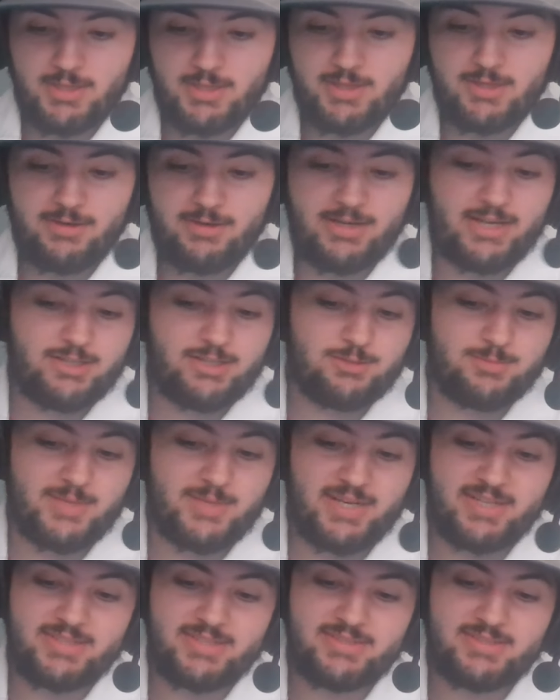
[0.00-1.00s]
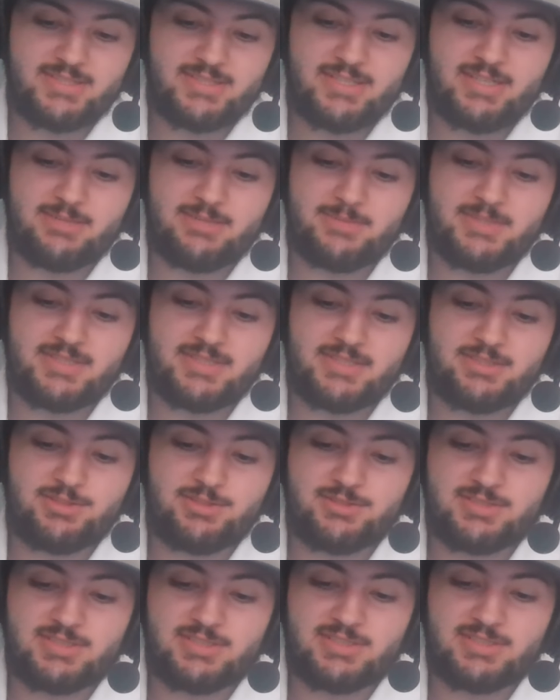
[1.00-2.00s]
Now I don't mind TMing
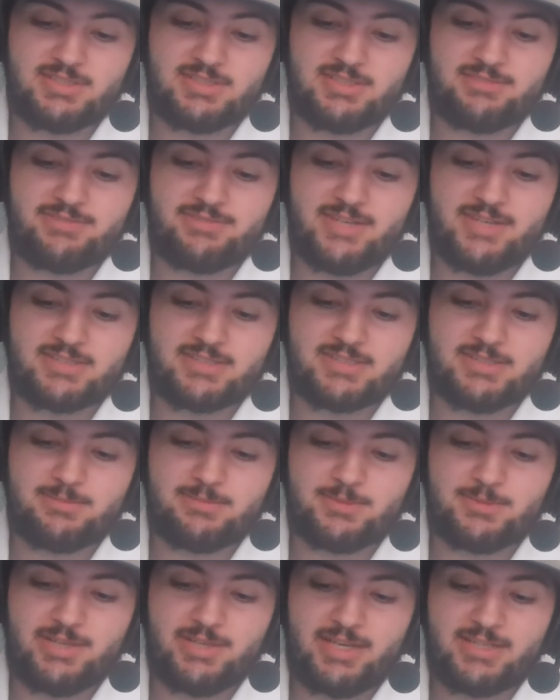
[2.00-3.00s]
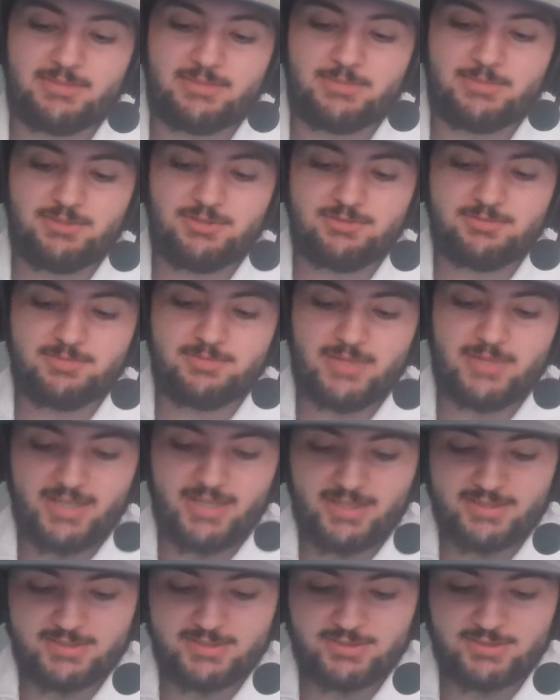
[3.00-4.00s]
using a Elite TM to add the move. I
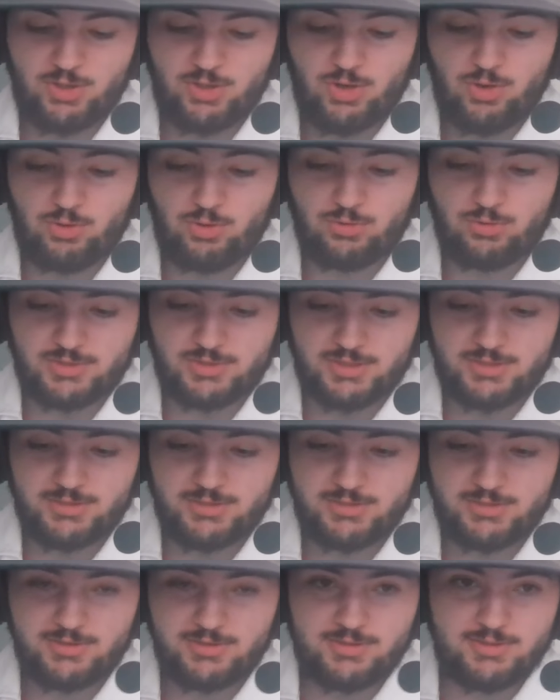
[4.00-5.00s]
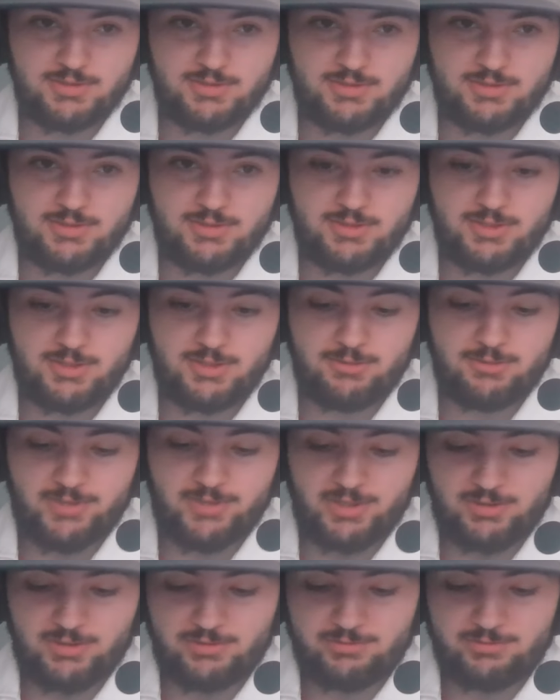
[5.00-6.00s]
got this huge
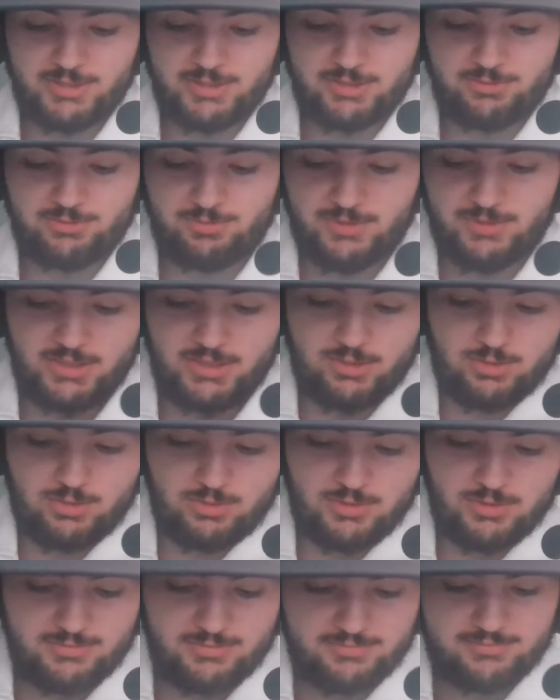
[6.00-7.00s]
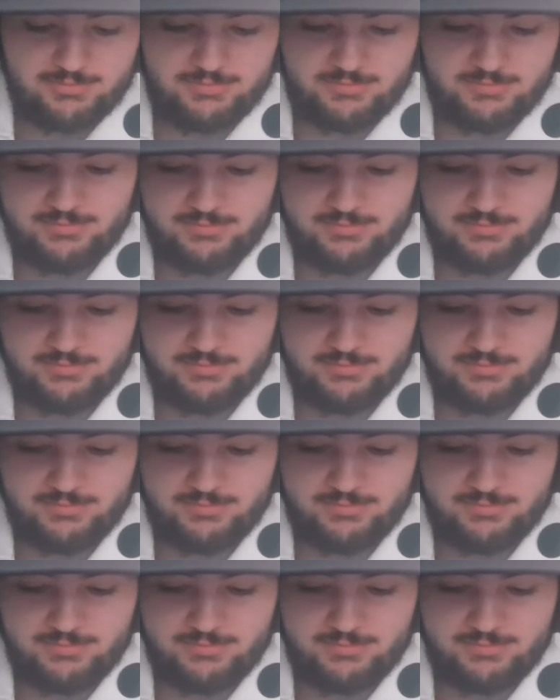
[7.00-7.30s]
yellow, which is really cool.